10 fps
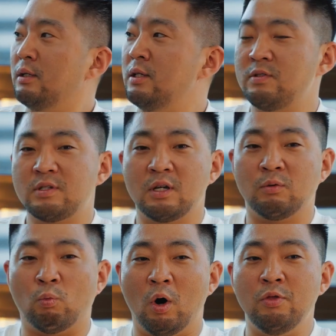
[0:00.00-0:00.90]
instead
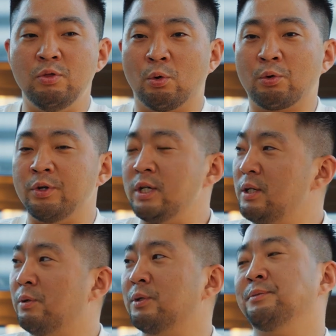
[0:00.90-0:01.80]
of one notary,
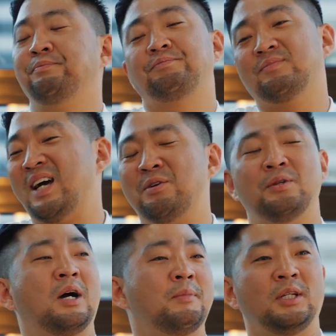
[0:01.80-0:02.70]
or I don't
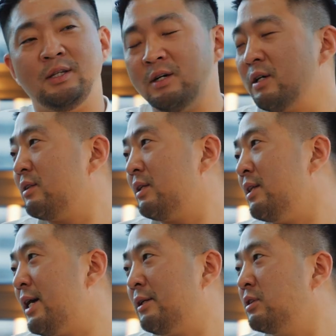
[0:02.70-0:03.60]
know how many there are,
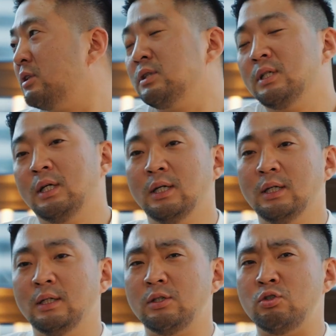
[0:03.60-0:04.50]
10,000,
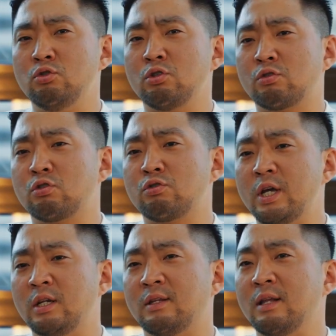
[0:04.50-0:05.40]
you just
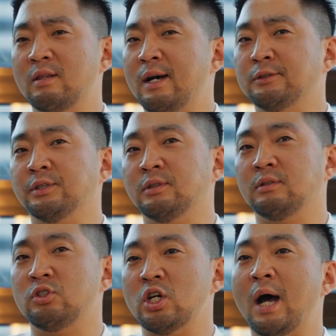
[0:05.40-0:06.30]
created
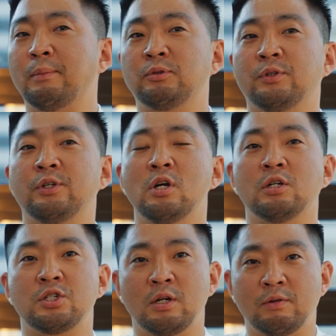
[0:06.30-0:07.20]
10,000 jobs for the
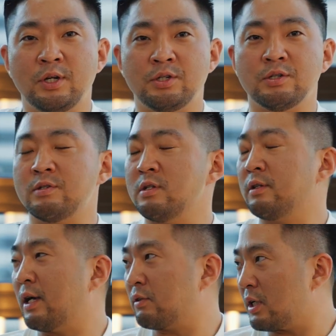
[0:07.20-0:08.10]
young generations in the
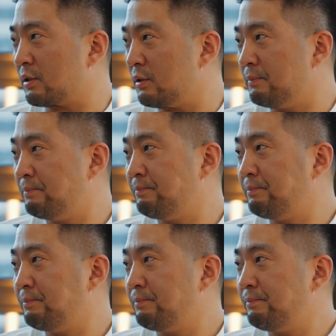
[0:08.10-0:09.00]
tech sector.
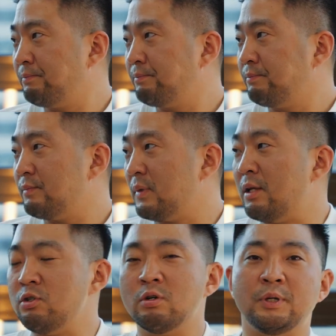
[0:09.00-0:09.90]
Mm-hmm.
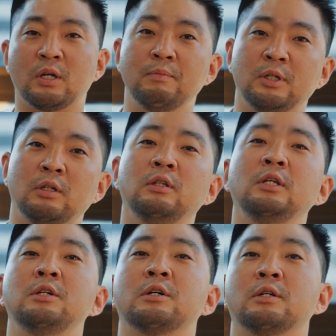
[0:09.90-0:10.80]
And you're becoming a
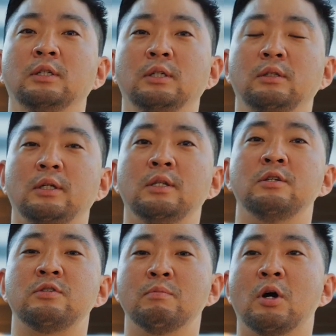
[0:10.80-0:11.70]
leader in
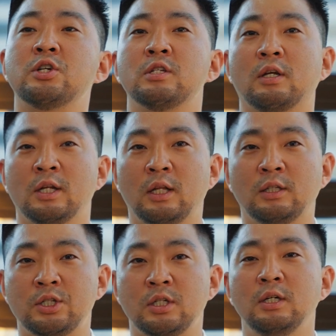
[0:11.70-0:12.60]
this emerging
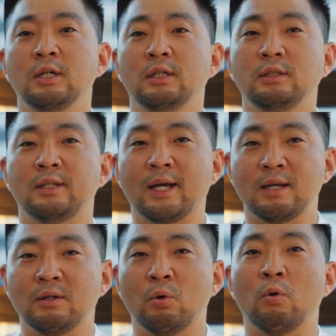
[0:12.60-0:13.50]
technology that
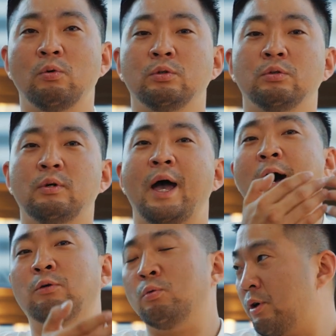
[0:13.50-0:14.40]
can go
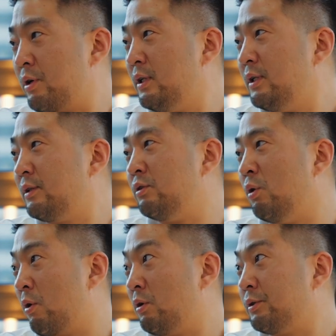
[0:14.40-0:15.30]
outward to the
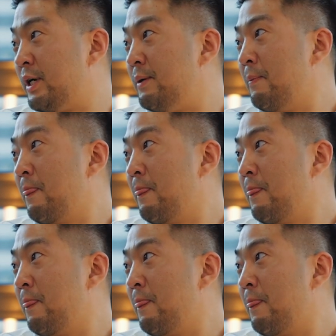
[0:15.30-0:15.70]
world, right?